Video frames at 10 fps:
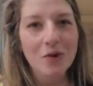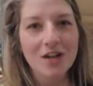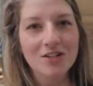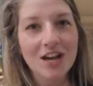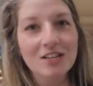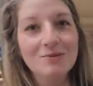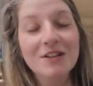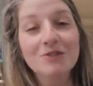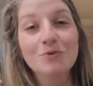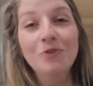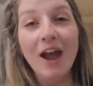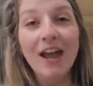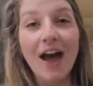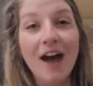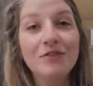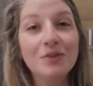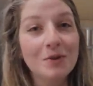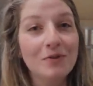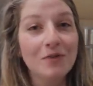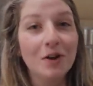projects because right after
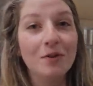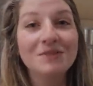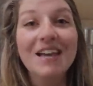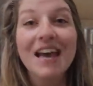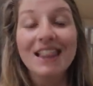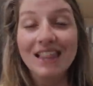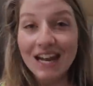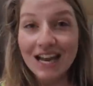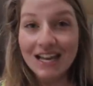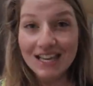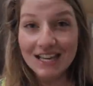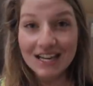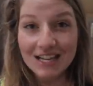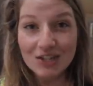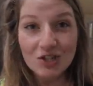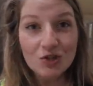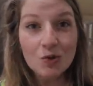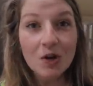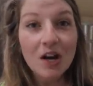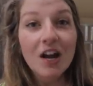we filmed that IKEA kitchen
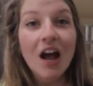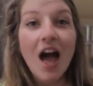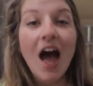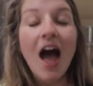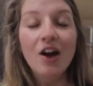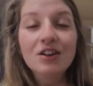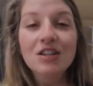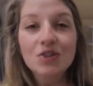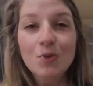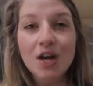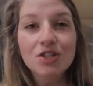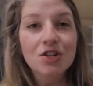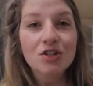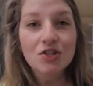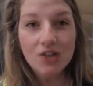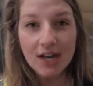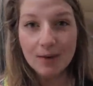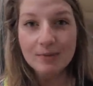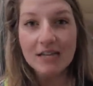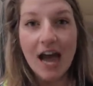tour, our dishwasher straight
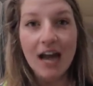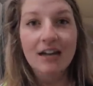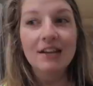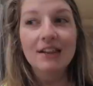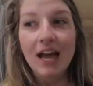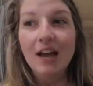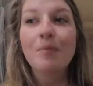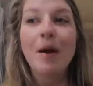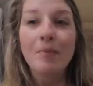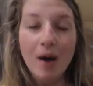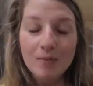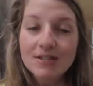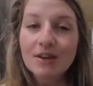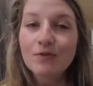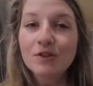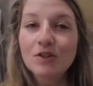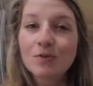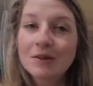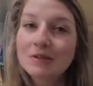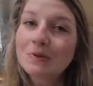up died. Like, my mom was here for
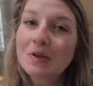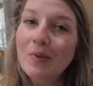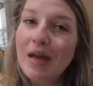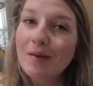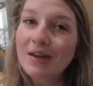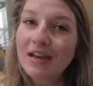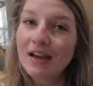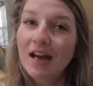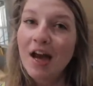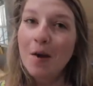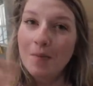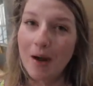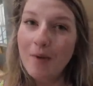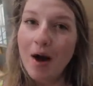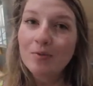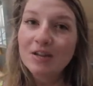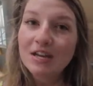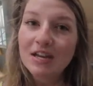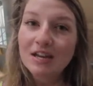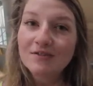2 weeks with the baby, my mom
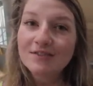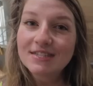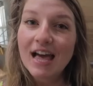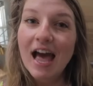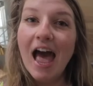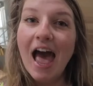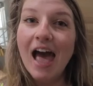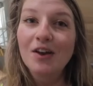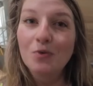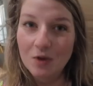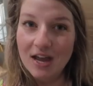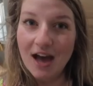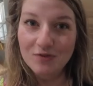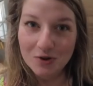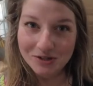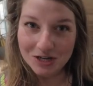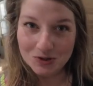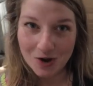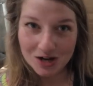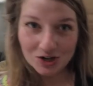leaves, and we have no
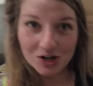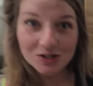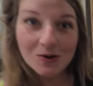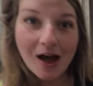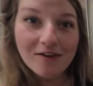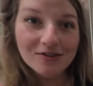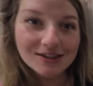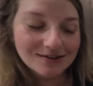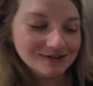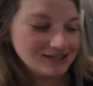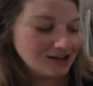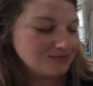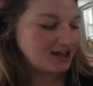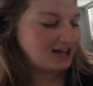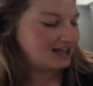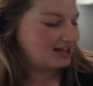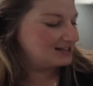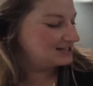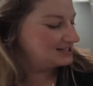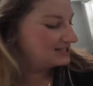dishwasher. So everything was done by
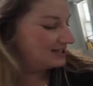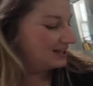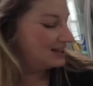hand until